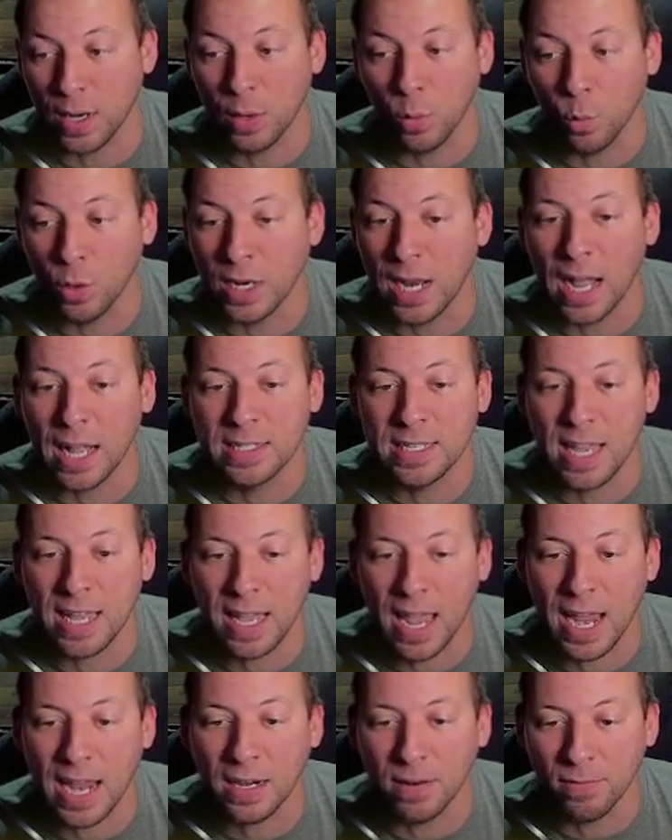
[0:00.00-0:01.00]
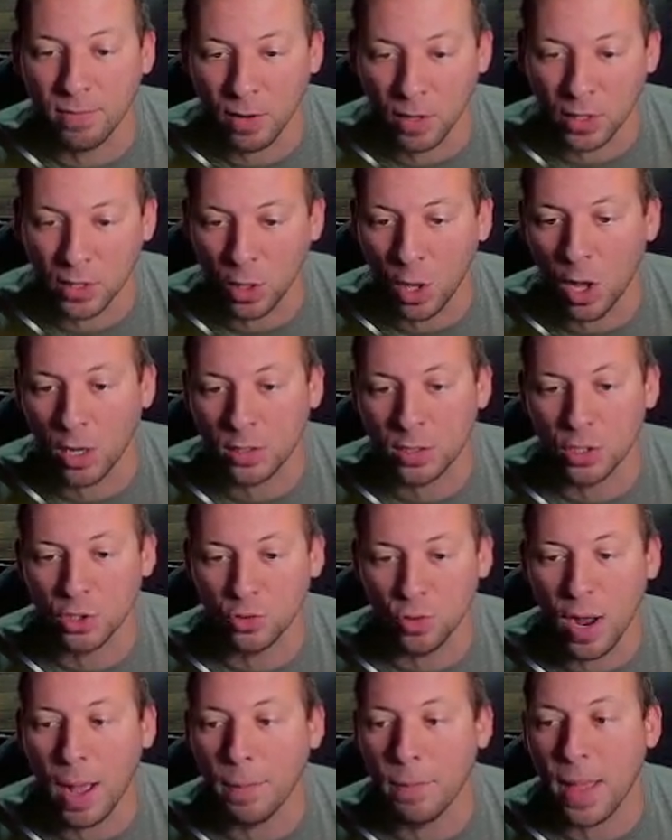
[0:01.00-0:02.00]
It would not take ADA very long to
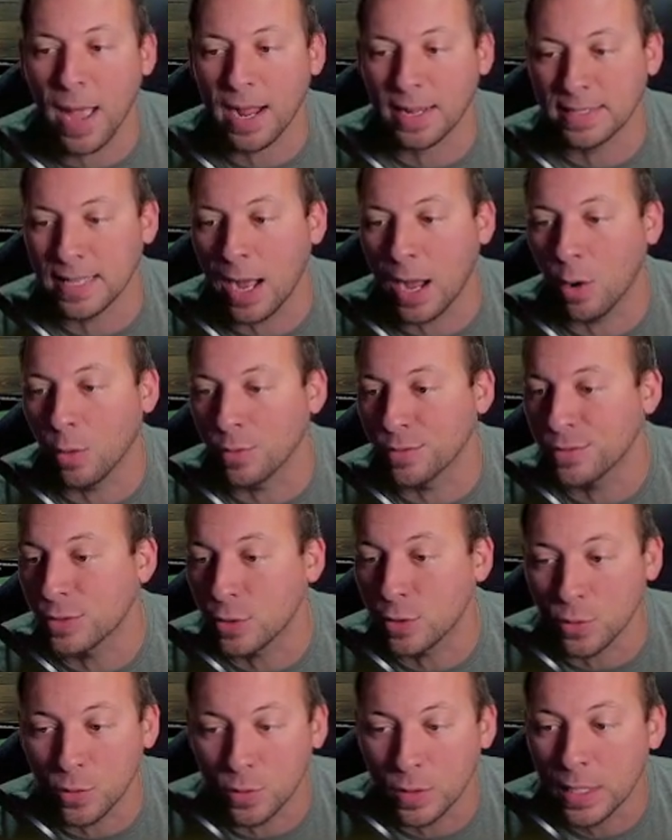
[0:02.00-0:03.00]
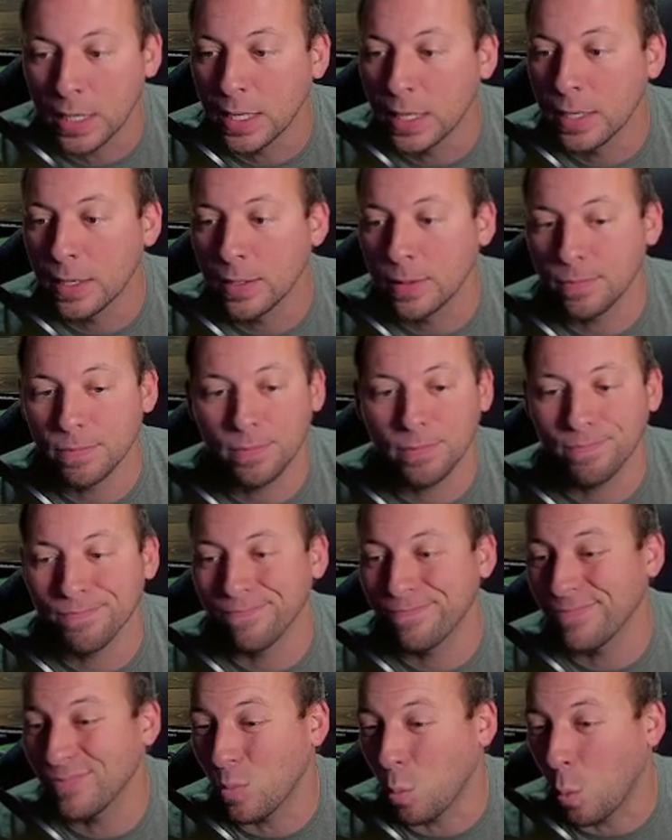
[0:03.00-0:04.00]
drop back down to
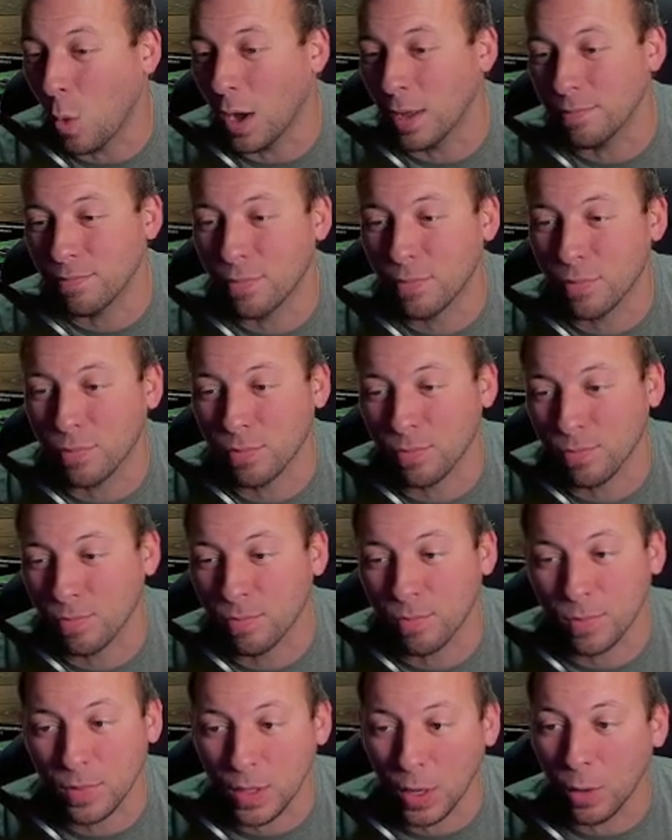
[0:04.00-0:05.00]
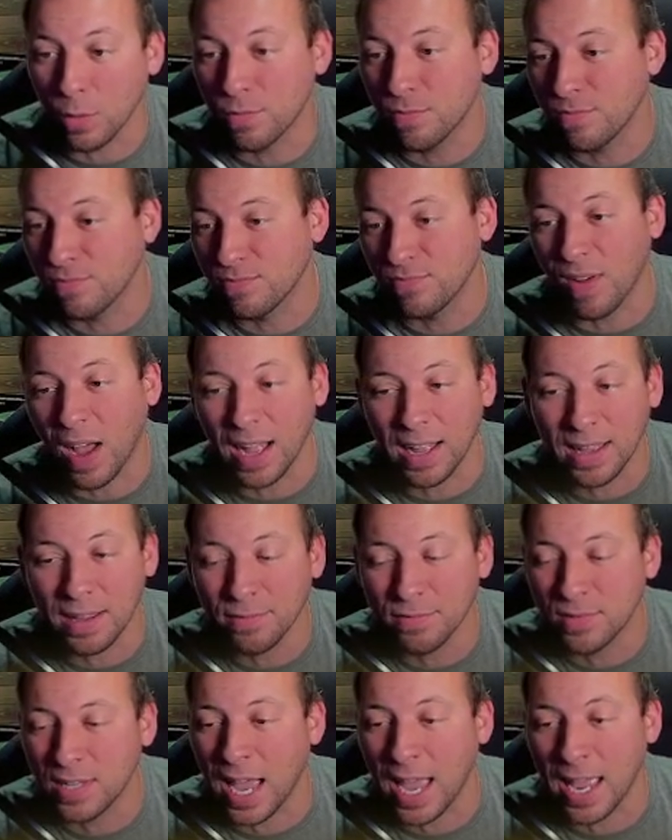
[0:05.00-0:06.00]
what, $5,
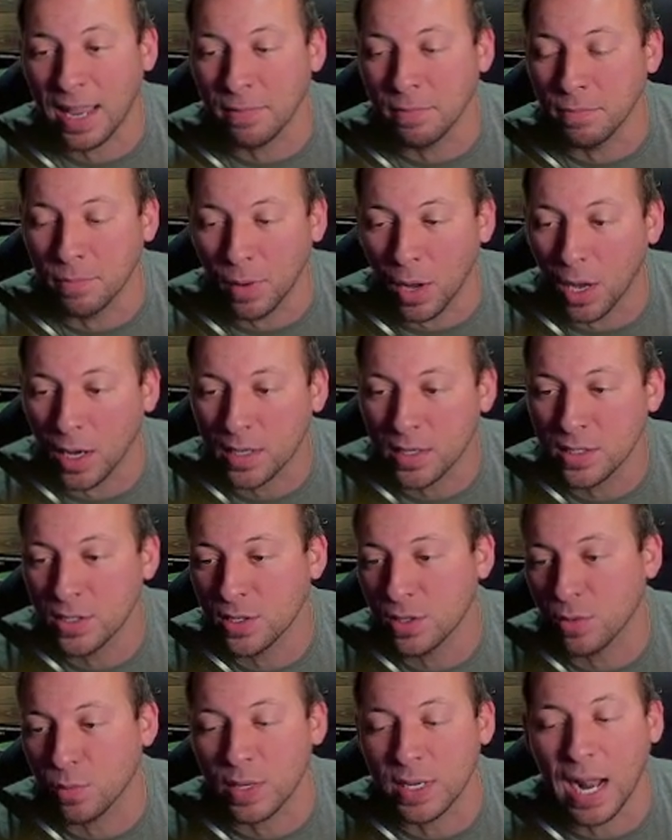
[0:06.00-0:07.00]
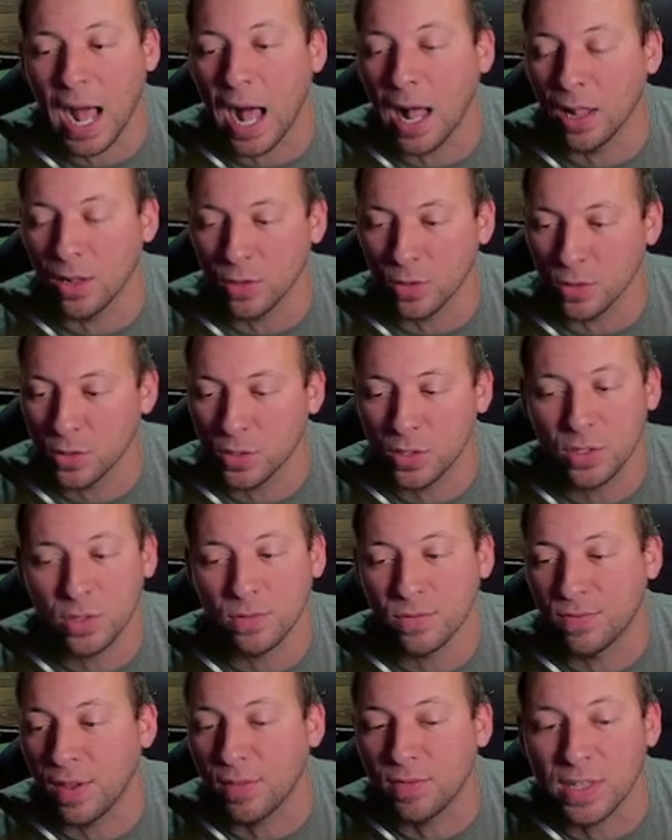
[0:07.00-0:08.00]
$10,
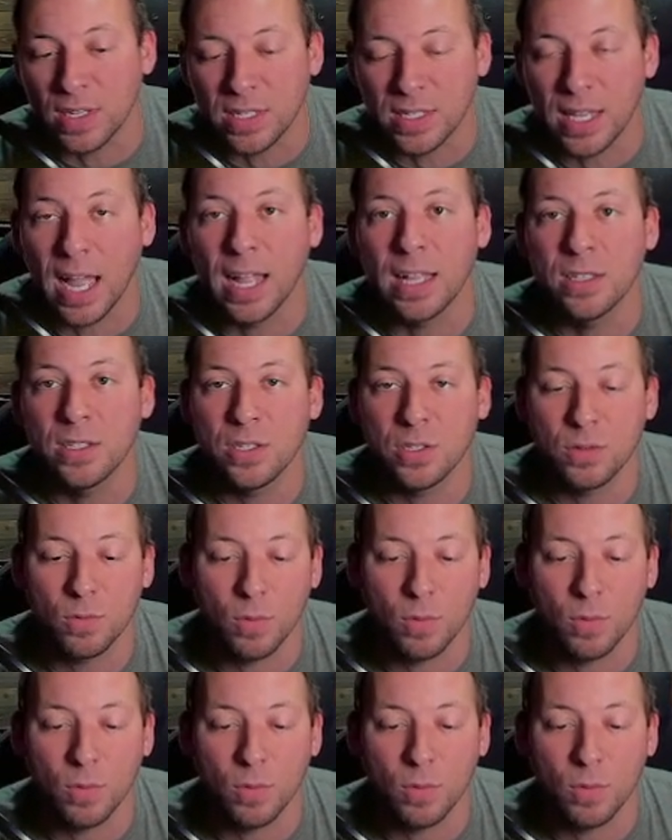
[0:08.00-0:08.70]
$3, 50 cents,